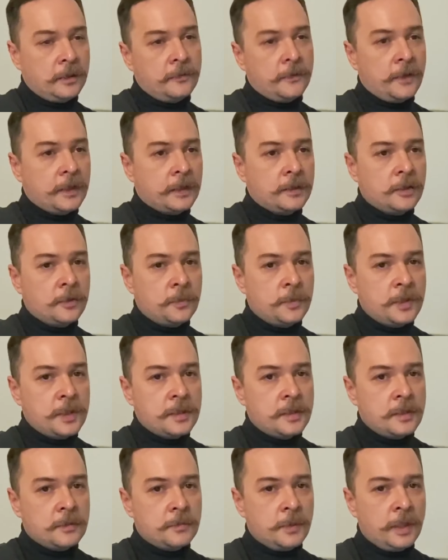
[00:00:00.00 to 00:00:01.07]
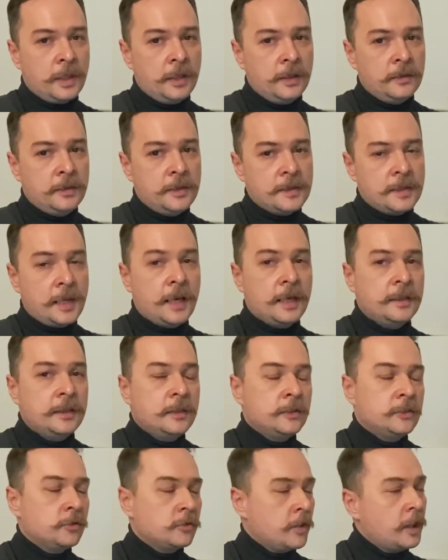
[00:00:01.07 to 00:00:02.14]
affect your business by
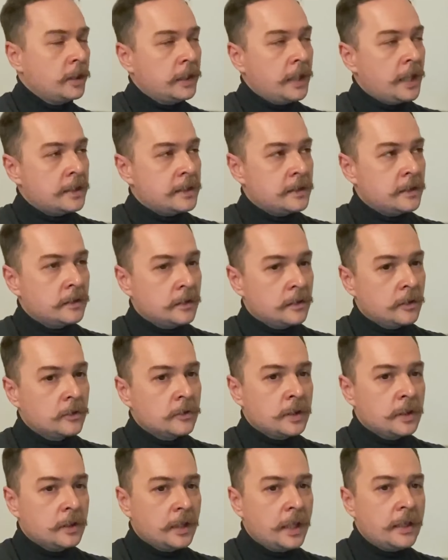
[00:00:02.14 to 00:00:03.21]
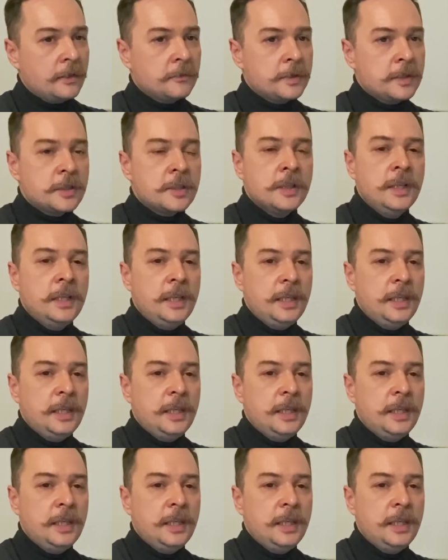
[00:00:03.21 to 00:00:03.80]
deciding to run ads in a local language.